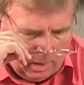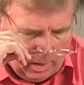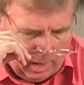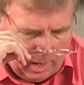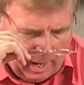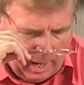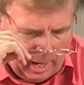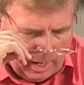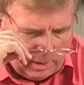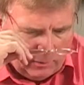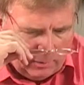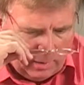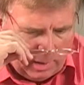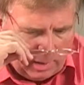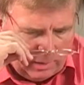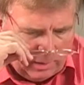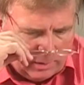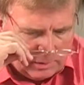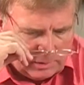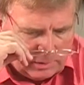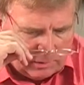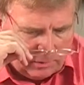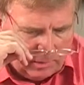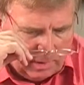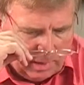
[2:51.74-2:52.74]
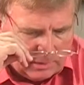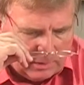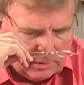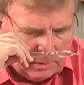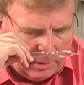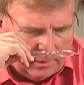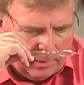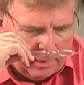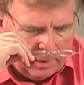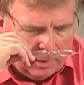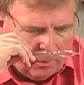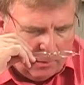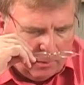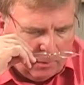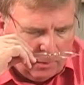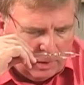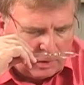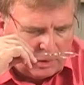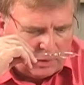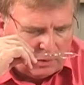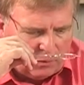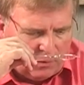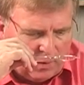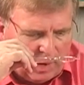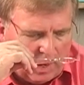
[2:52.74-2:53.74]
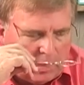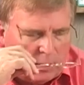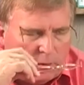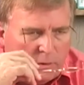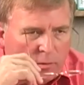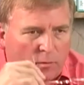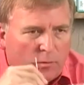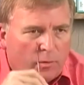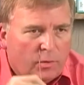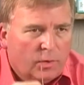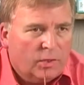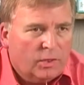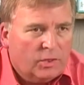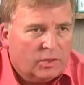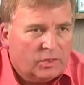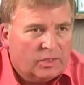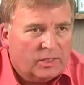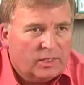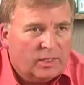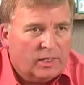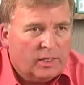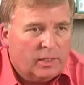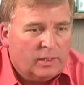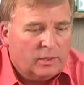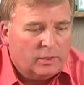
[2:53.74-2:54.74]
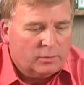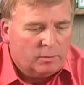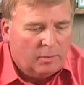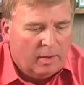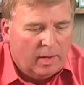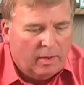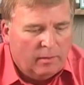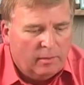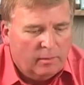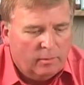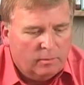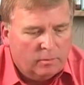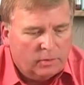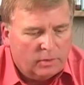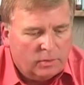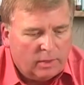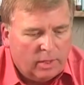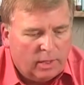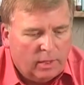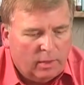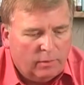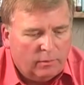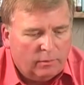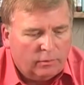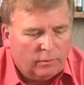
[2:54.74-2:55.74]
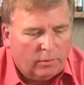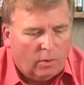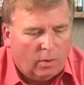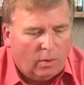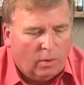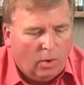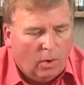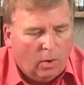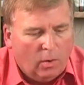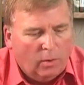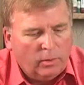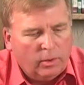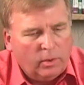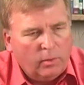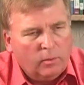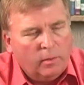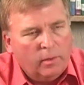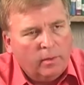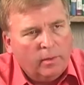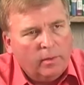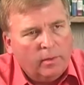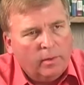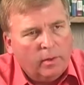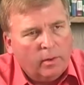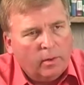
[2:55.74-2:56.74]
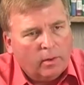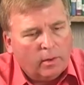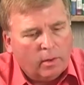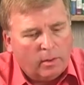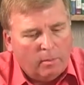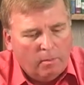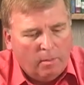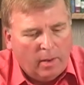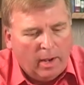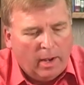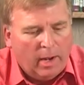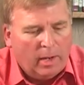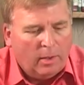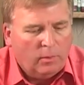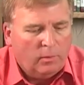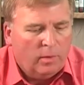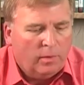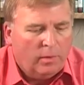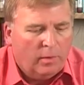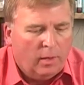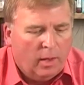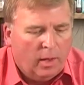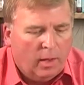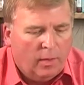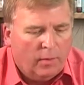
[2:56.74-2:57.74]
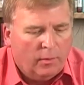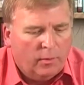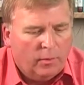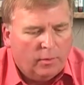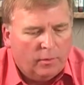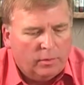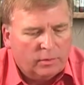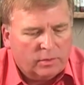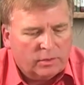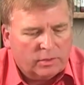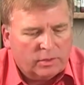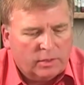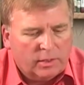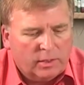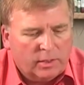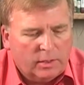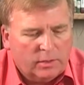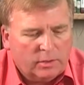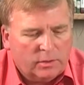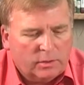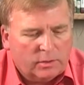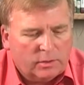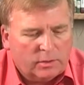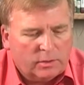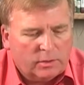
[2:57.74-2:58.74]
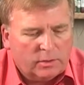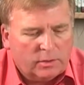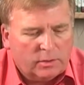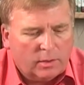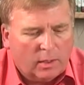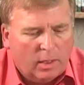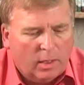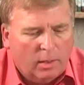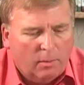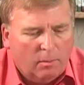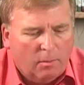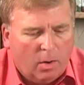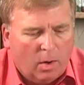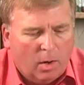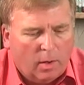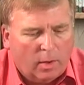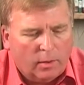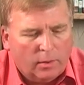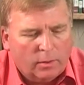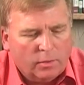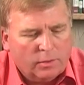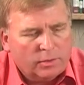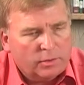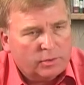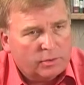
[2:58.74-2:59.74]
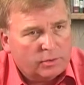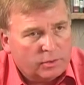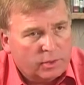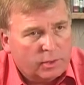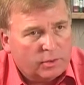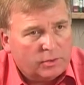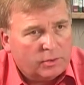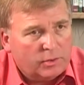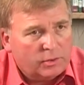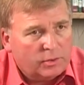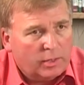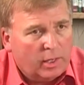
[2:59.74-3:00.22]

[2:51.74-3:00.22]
High triglycerides, are they a risk factor for disease by themselves, or only when they're combined with other disease markers such as